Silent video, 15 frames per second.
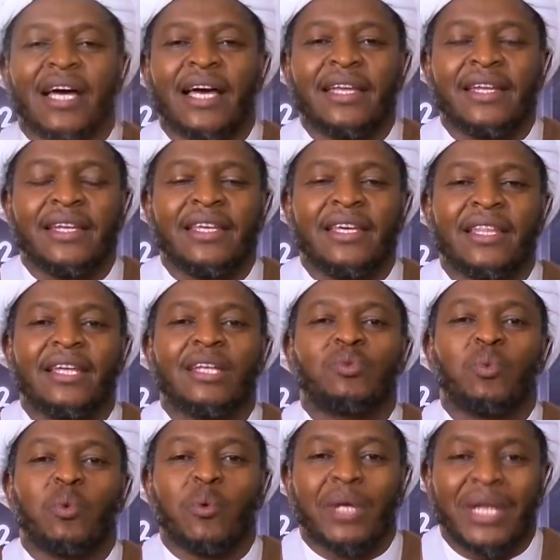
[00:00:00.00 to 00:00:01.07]
idea that
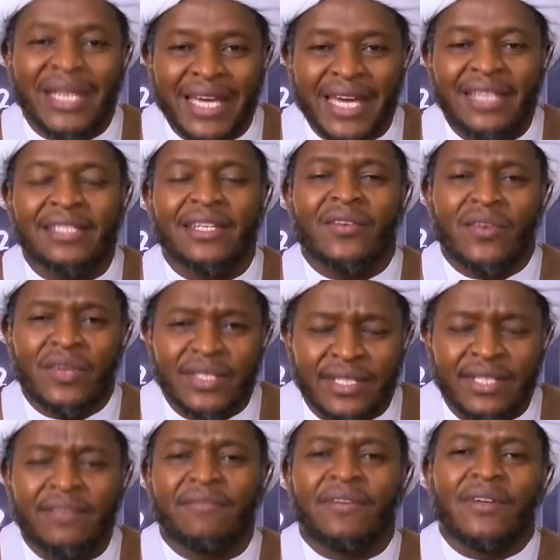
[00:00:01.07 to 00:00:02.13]
we will get and
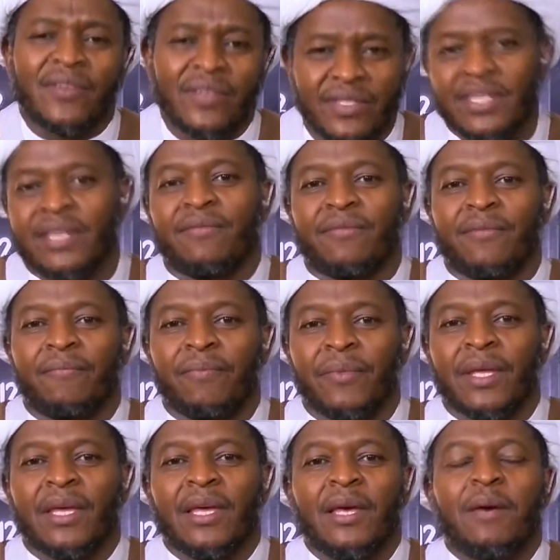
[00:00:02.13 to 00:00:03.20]
receive and receive.
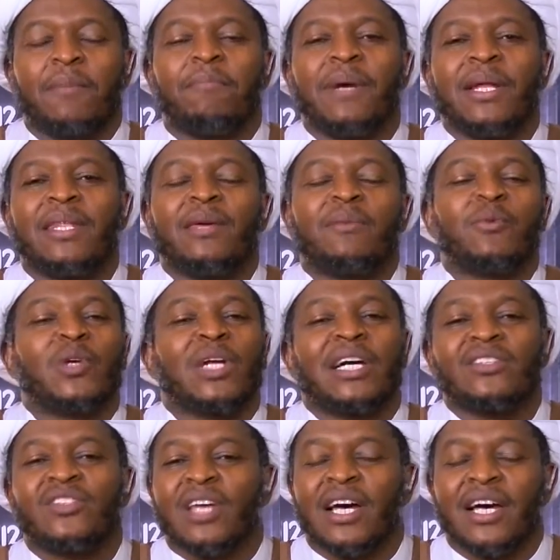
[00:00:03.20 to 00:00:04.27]
But the
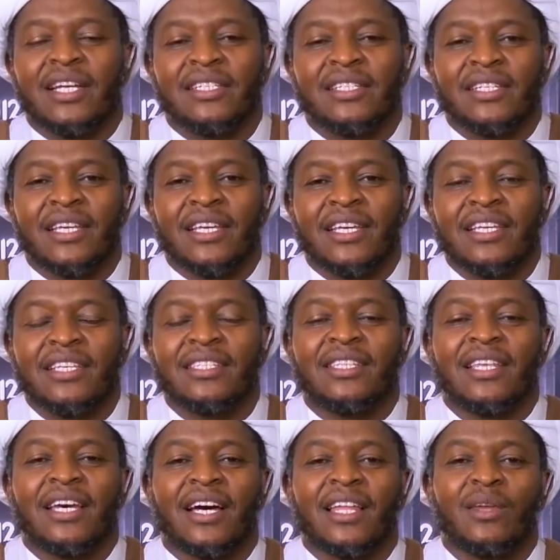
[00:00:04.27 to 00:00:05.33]
Munajat is
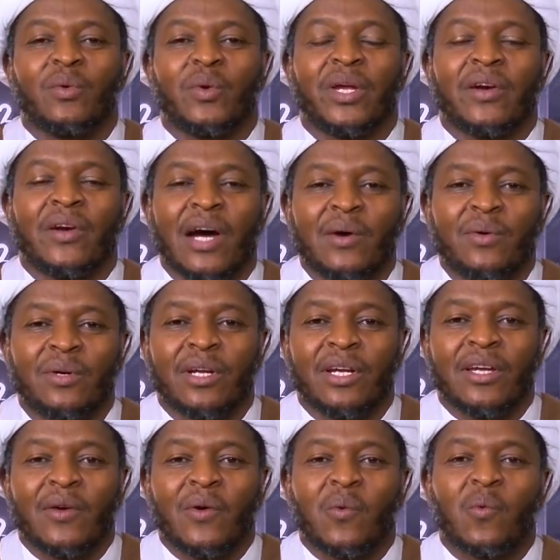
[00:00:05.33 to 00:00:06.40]
the other way around.
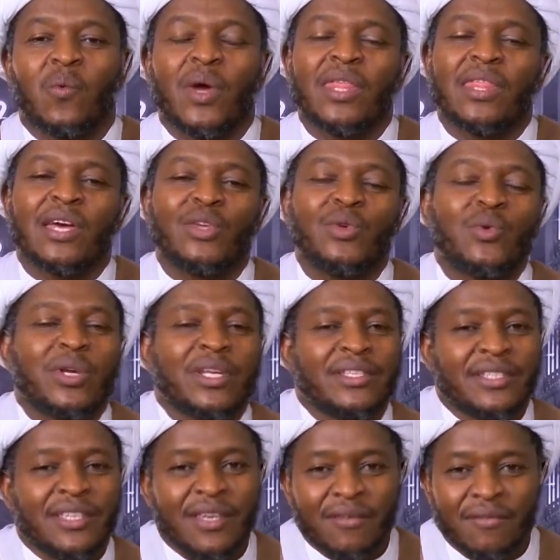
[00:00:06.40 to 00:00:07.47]
Whether you
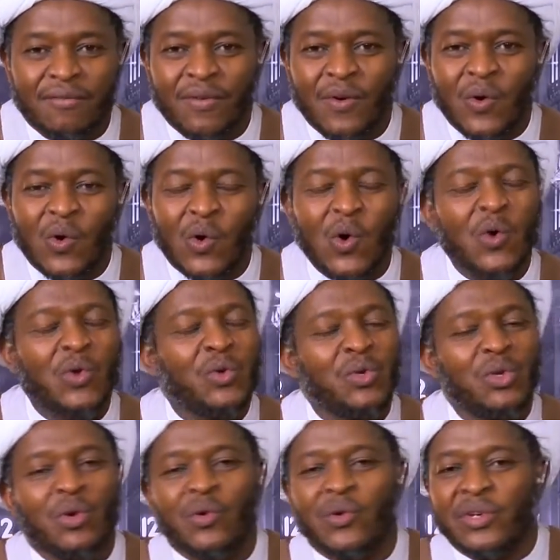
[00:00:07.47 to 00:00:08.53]
receive or you
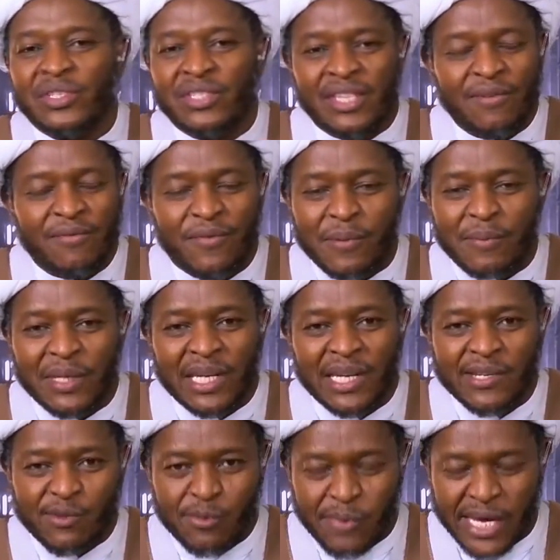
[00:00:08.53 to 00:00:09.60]
don't receive from
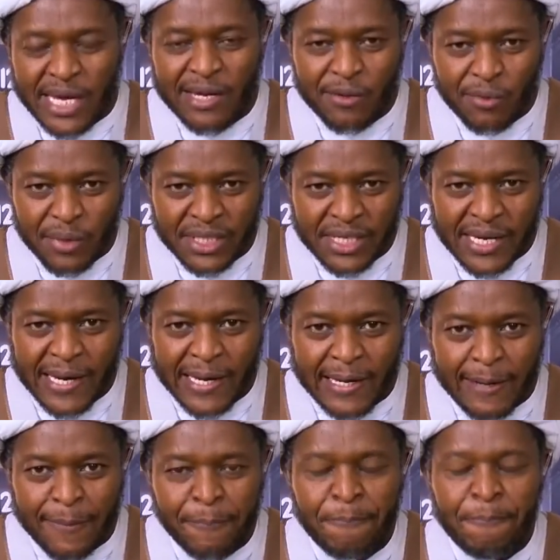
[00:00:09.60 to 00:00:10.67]
Allah subhanahu wa
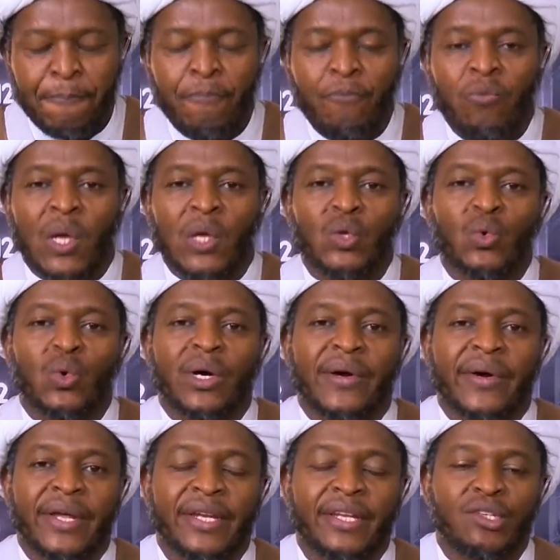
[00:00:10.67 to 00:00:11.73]
ta'ala, you are
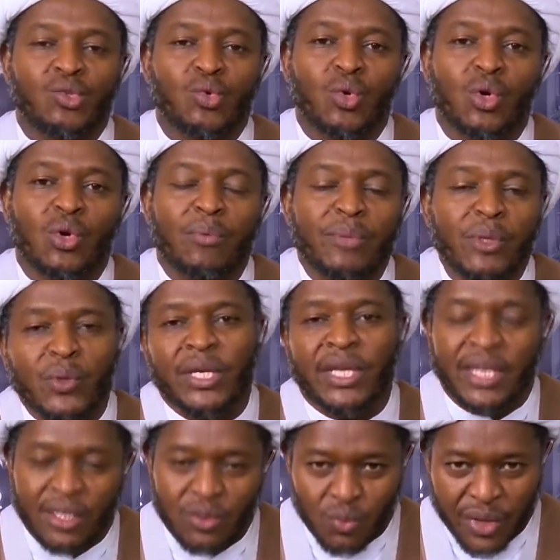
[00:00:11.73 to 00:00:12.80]
ready to
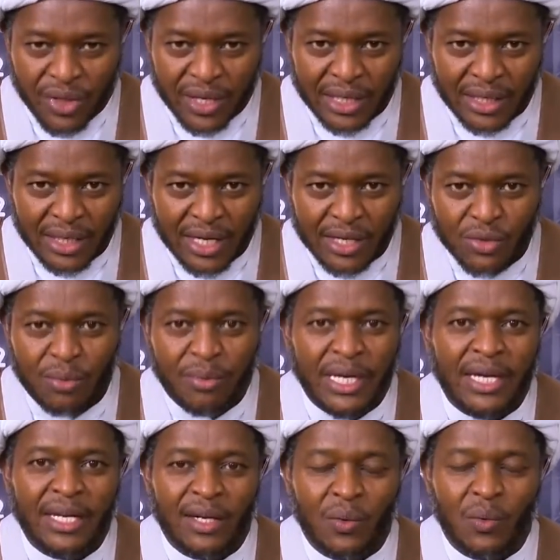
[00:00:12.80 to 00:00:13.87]
communicate with Allah
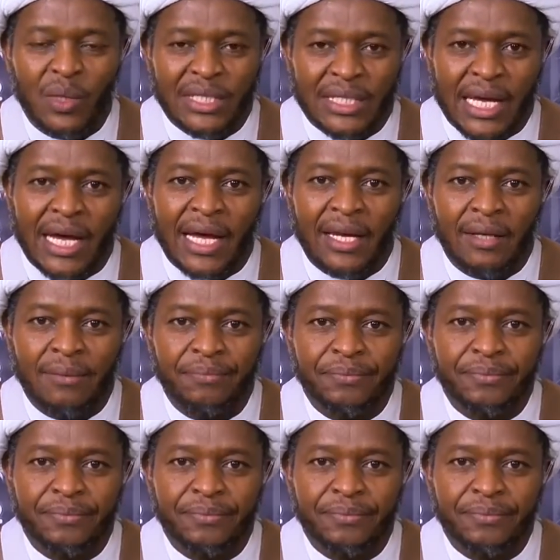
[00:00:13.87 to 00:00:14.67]
subhanahu wa ta'ala.